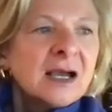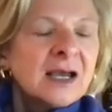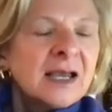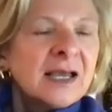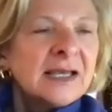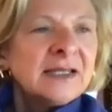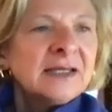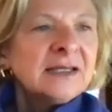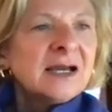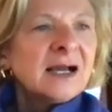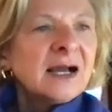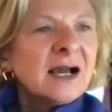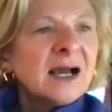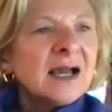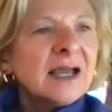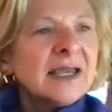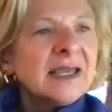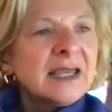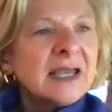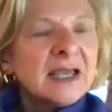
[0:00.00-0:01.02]
And
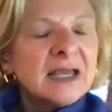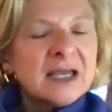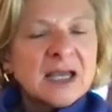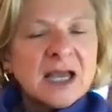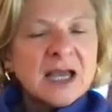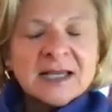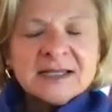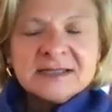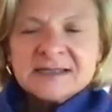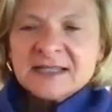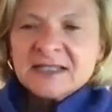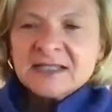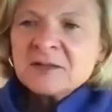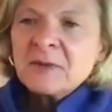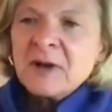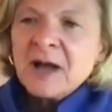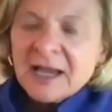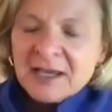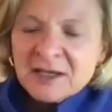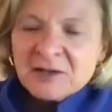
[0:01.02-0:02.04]

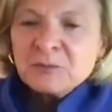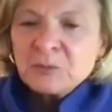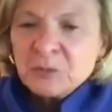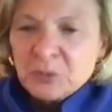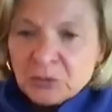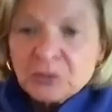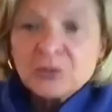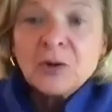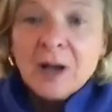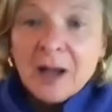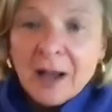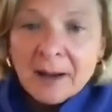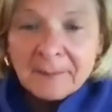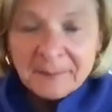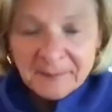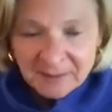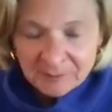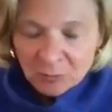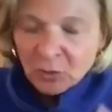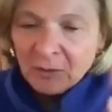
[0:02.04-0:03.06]
I grew up,
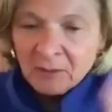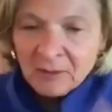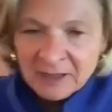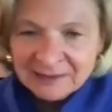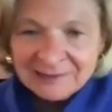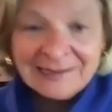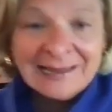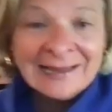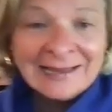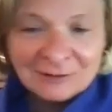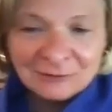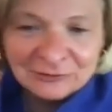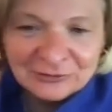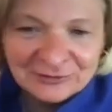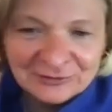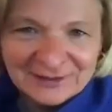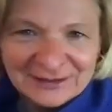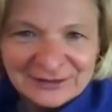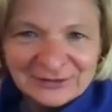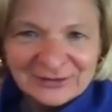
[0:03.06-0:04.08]
I'm a lot older
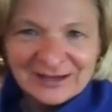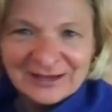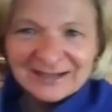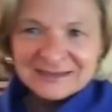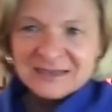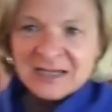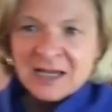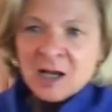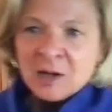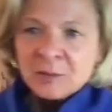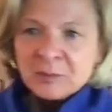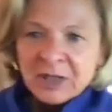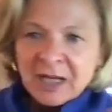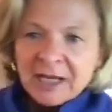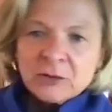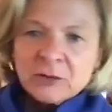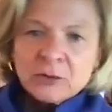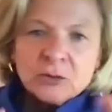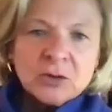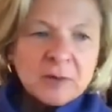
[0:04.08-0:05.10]
than you guys, but
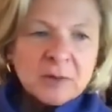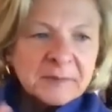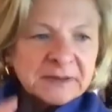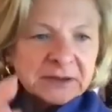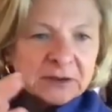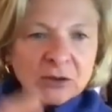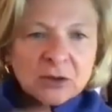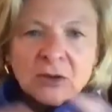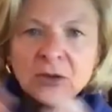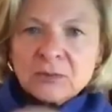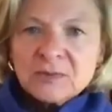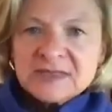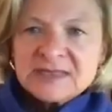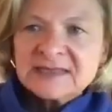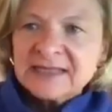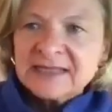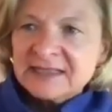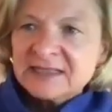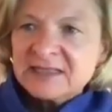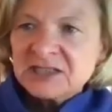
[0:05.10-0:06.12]
I grew up and law always
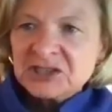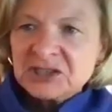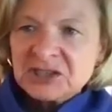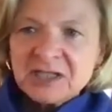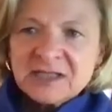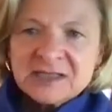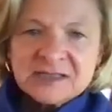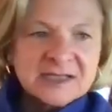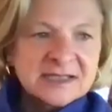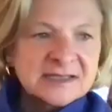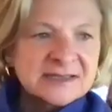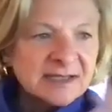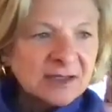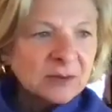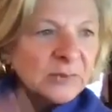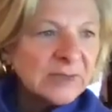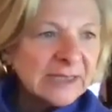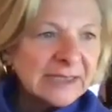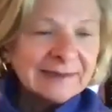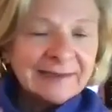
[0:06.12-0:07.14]
led to justice. Like
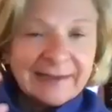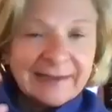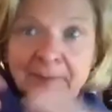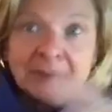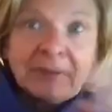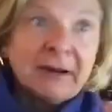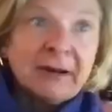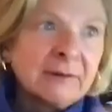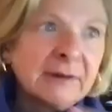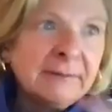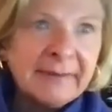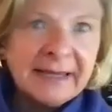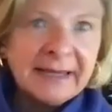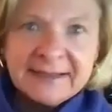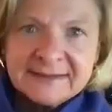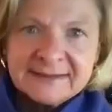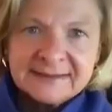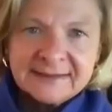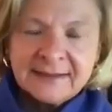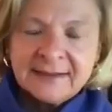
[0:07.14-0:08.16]
we had like Perry
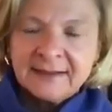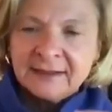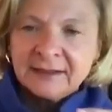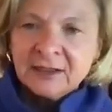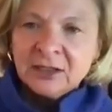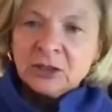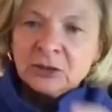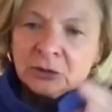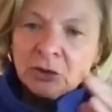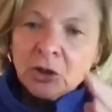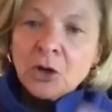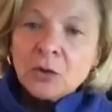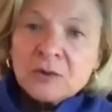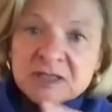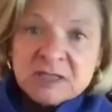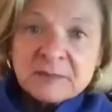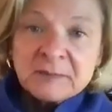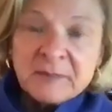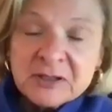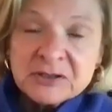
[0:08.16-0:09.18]
Mason and law was
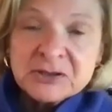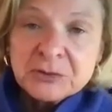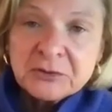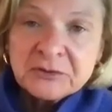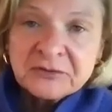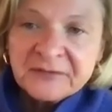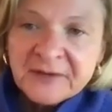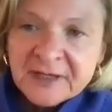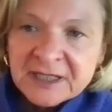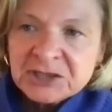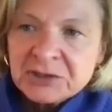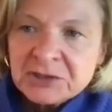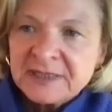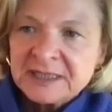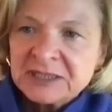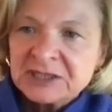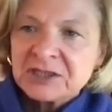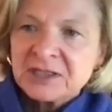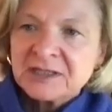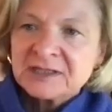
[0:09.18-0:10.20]
supposed to
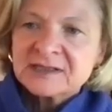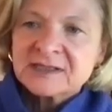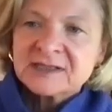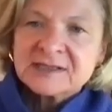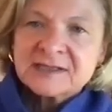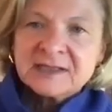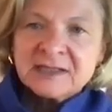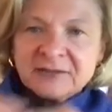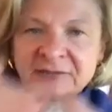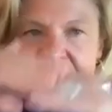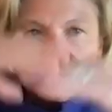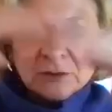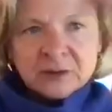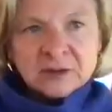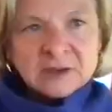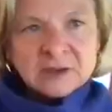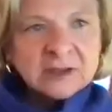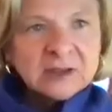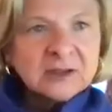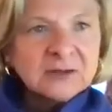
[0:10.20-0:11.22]
effectuate justice. And if you
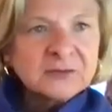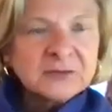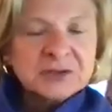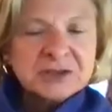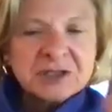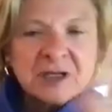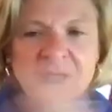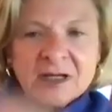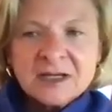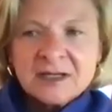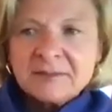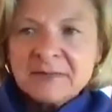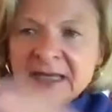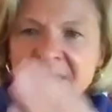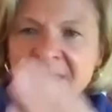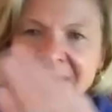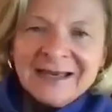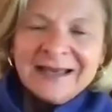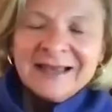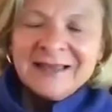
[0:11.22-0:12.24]
look at it over time,
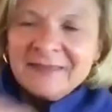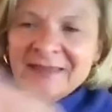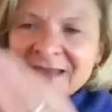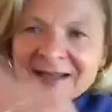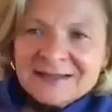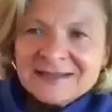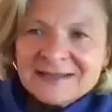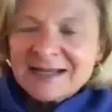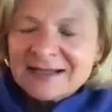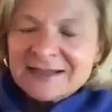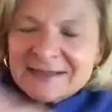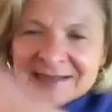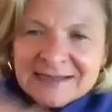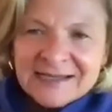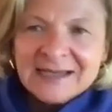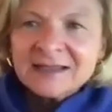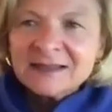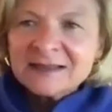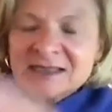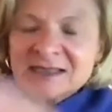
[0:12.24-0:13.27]
then
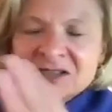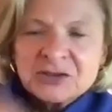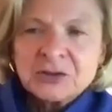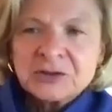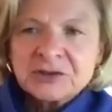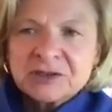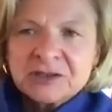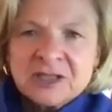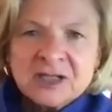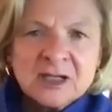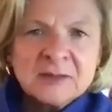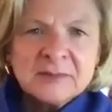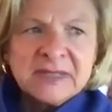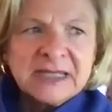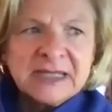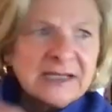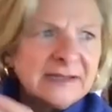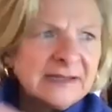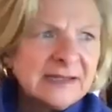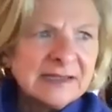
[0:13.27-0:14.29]
technicalities start to come
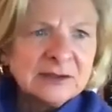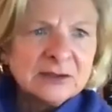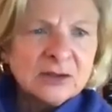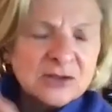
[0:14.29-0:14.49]
in and then law